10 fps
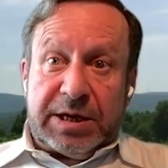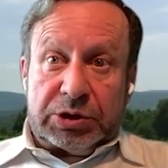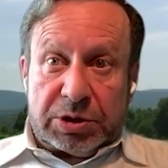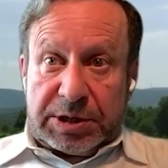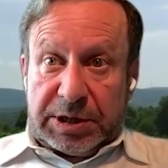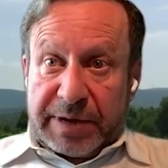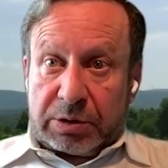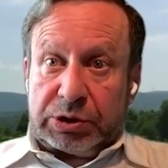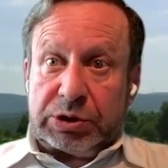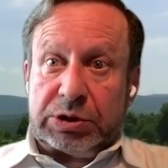I get
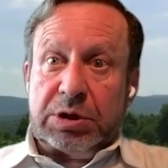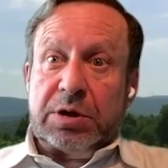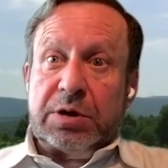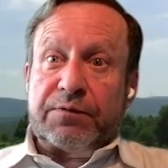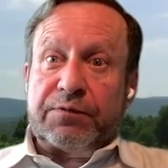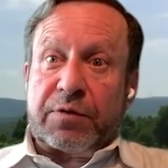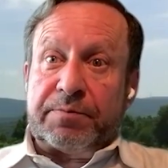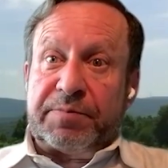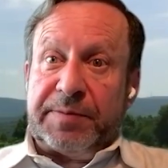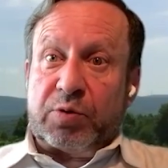many
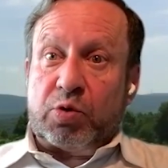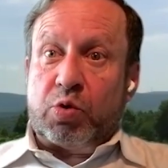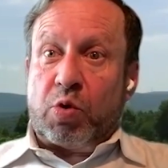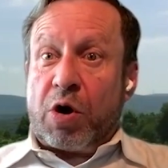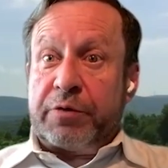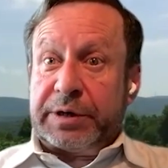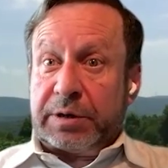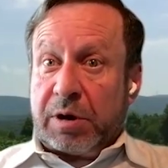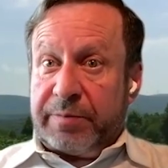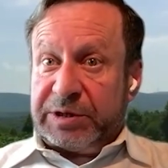unsolicited emails
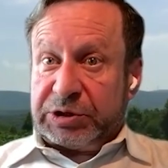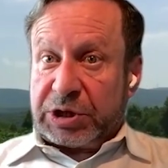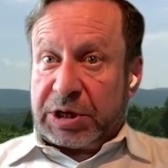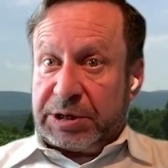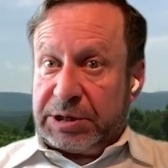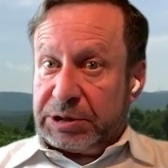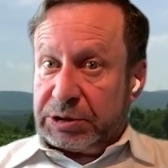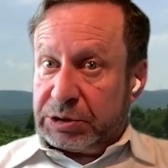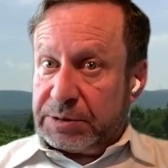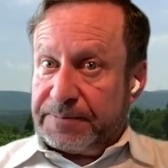from people
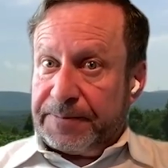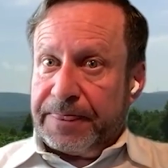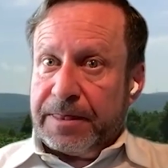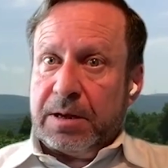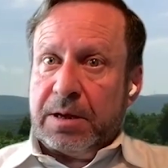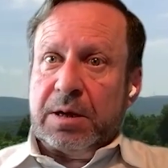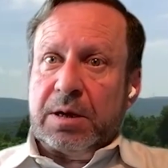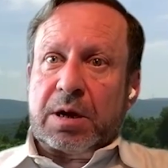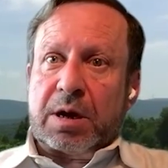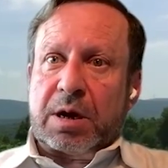who aren't climate
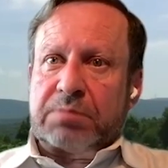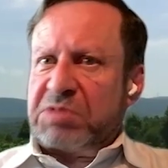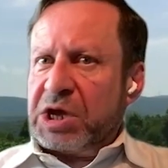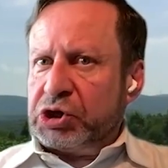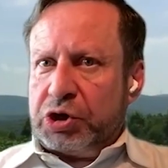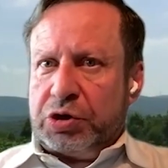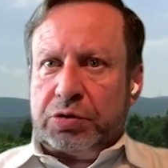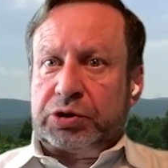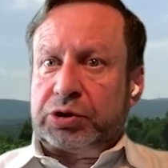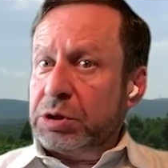scientists,
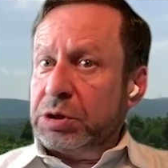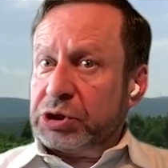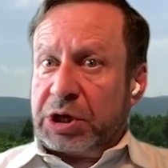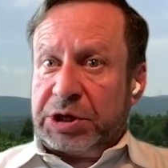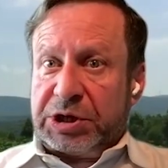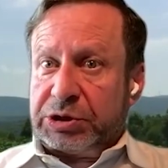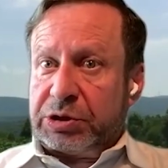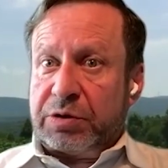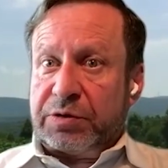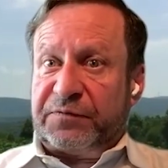
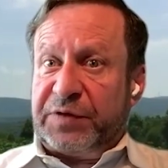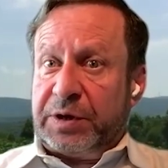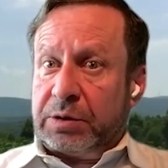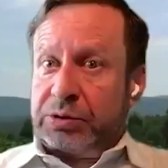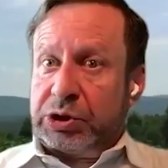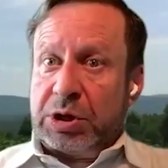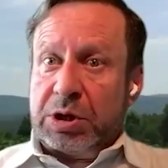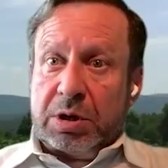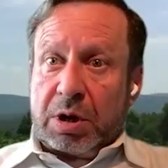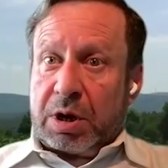engineers, scientists
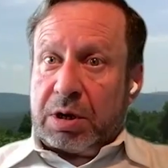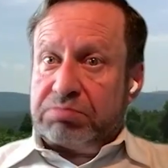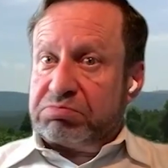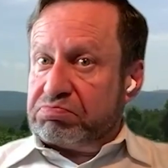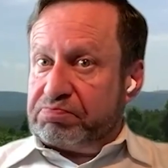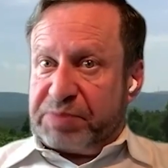in other fields,